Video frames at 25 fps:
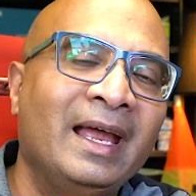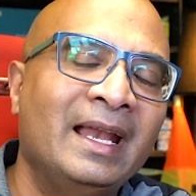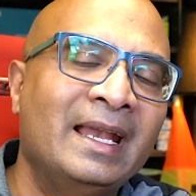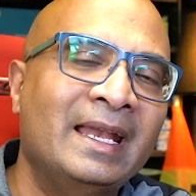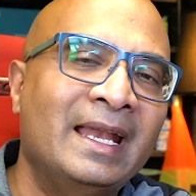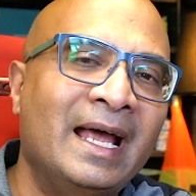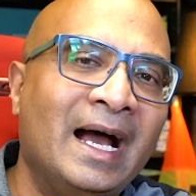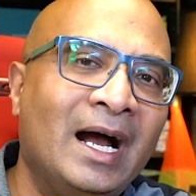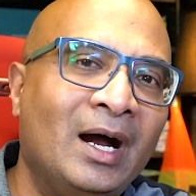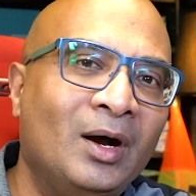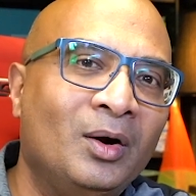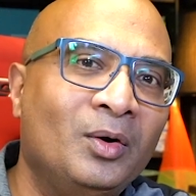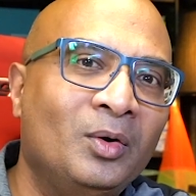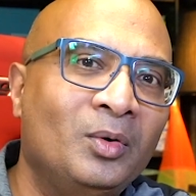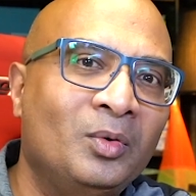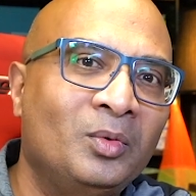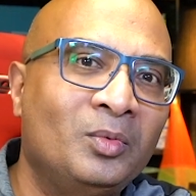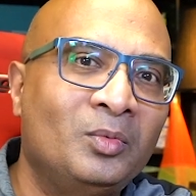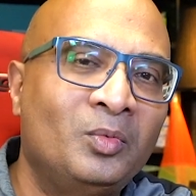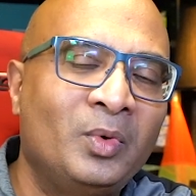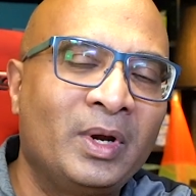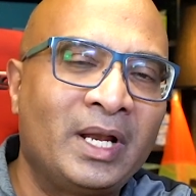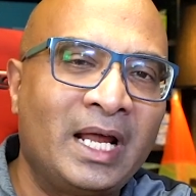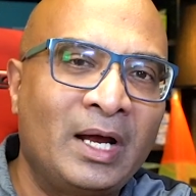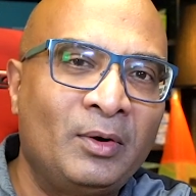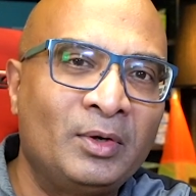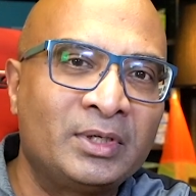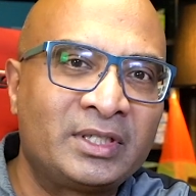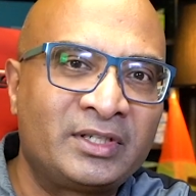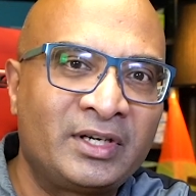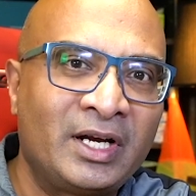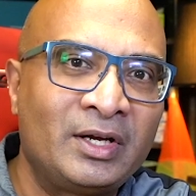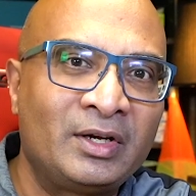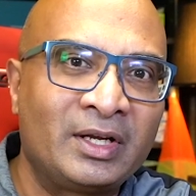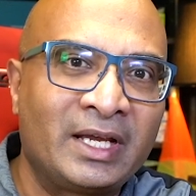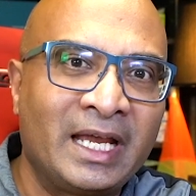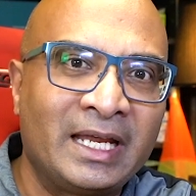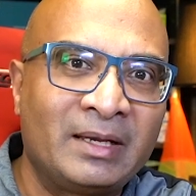Now, when I was
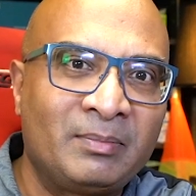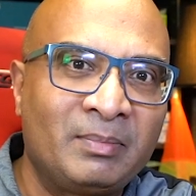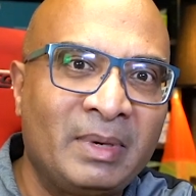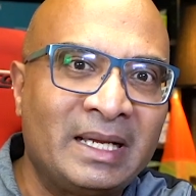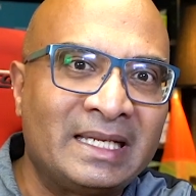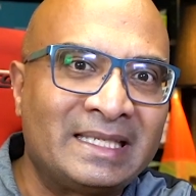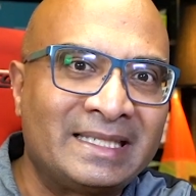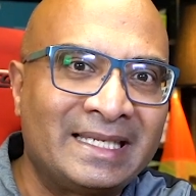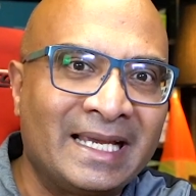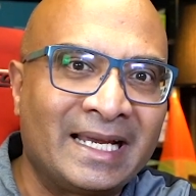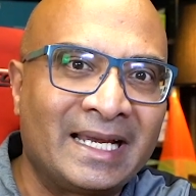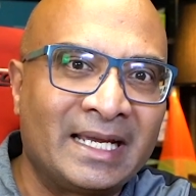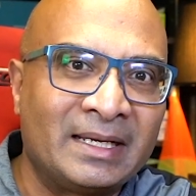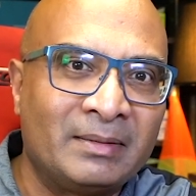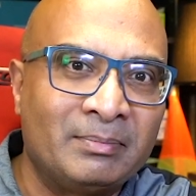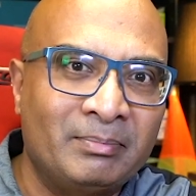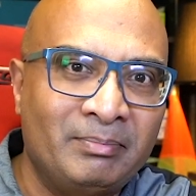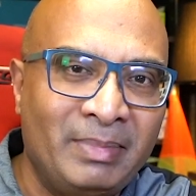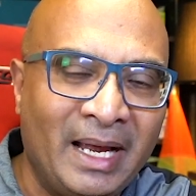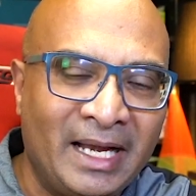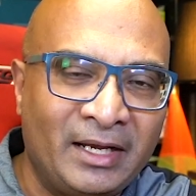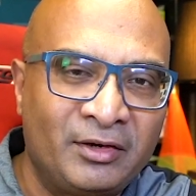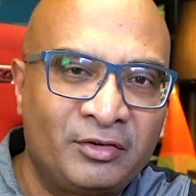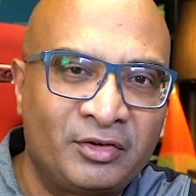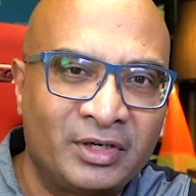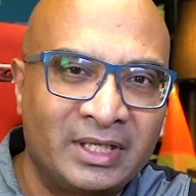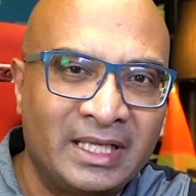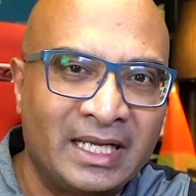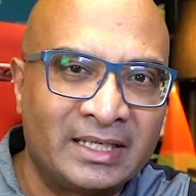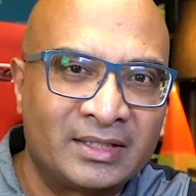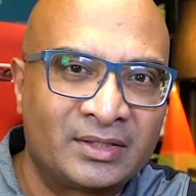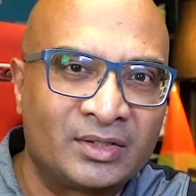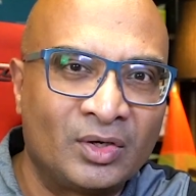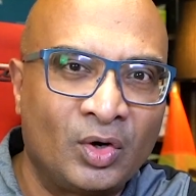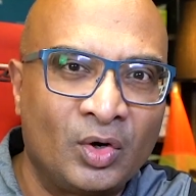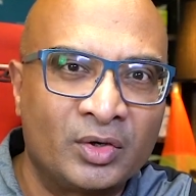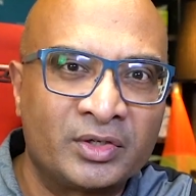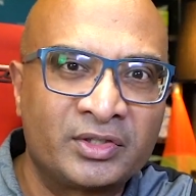trying to get my second battery,
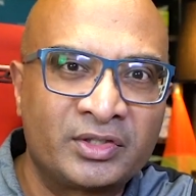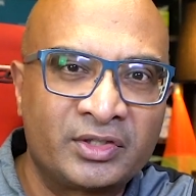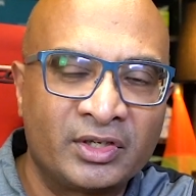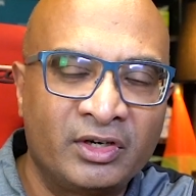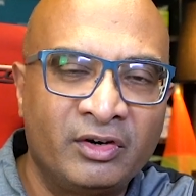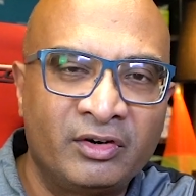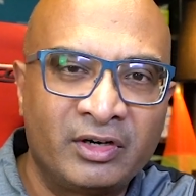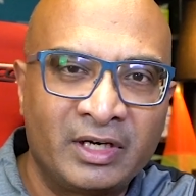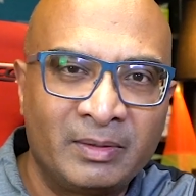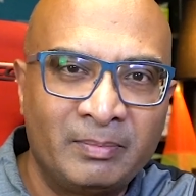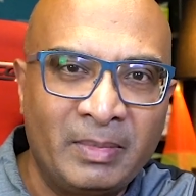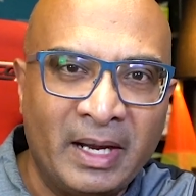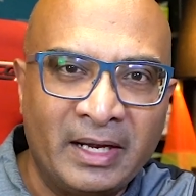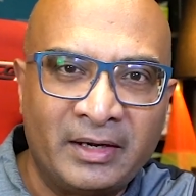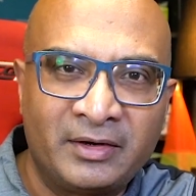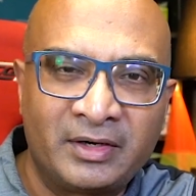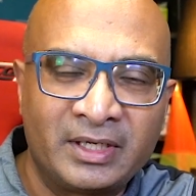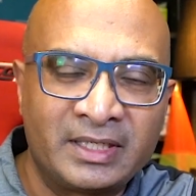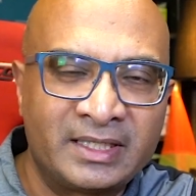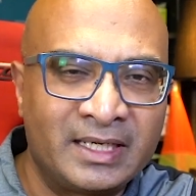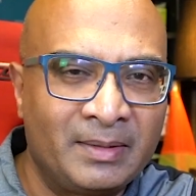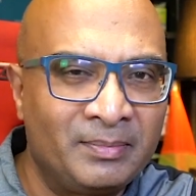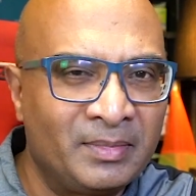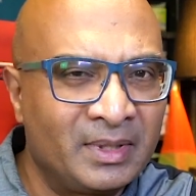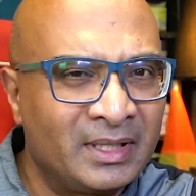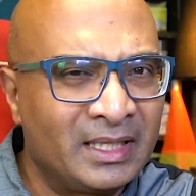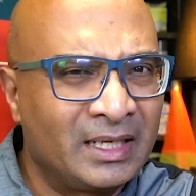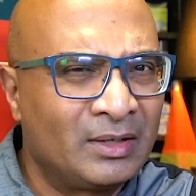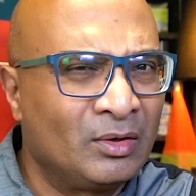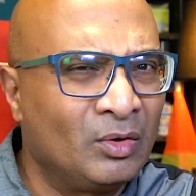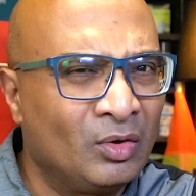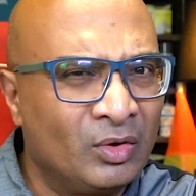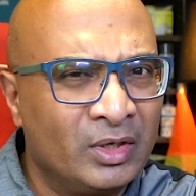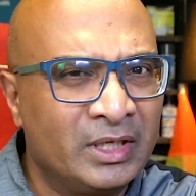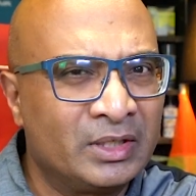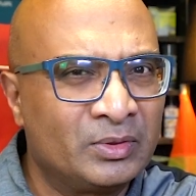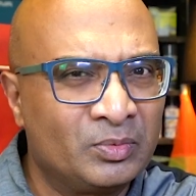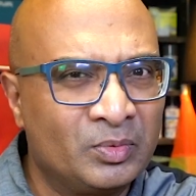that's the auxiliary battery, something that
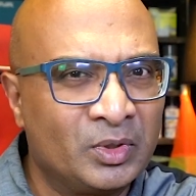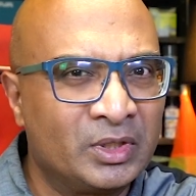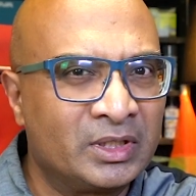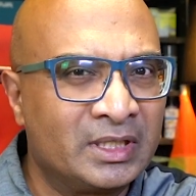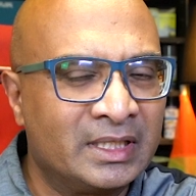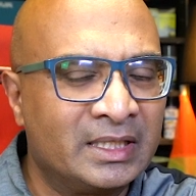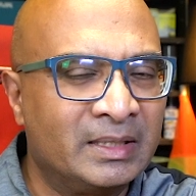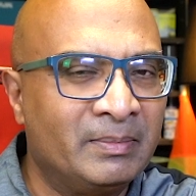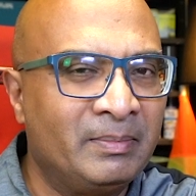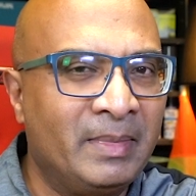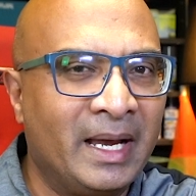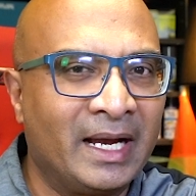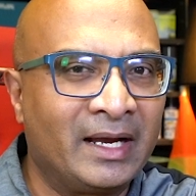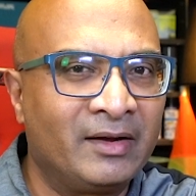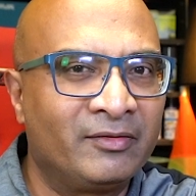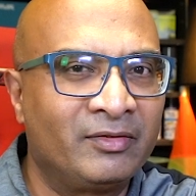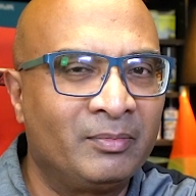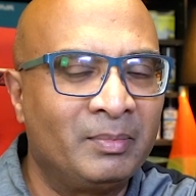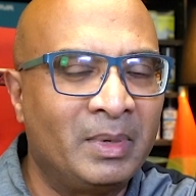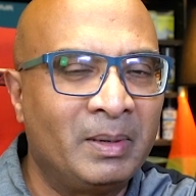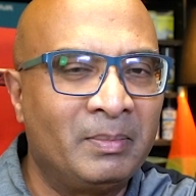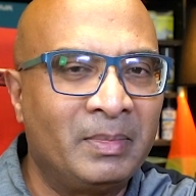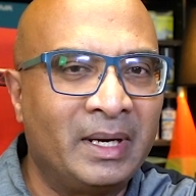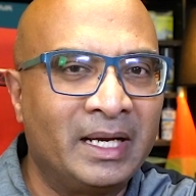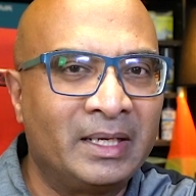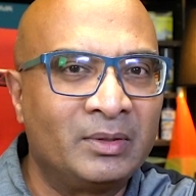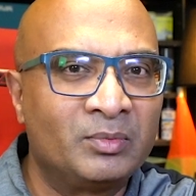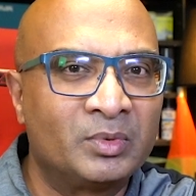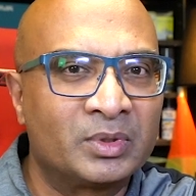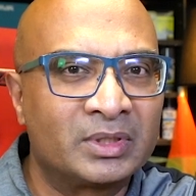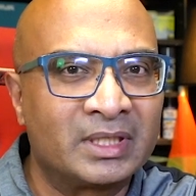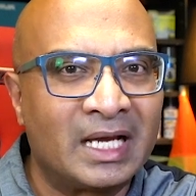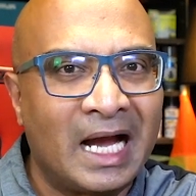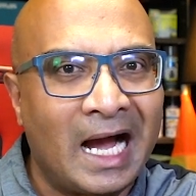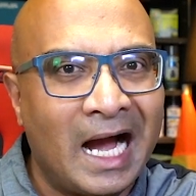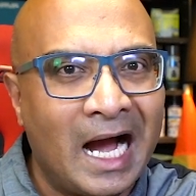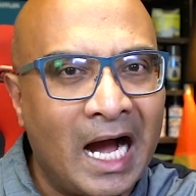always was in the back of my mind was